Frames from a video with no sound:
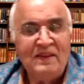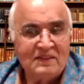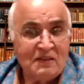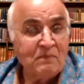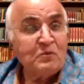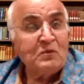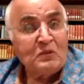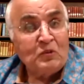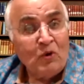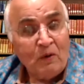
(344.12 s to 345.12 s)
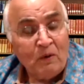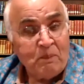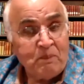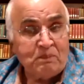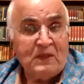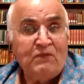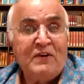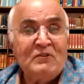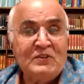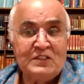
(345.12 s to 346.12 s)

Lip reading: some co-founders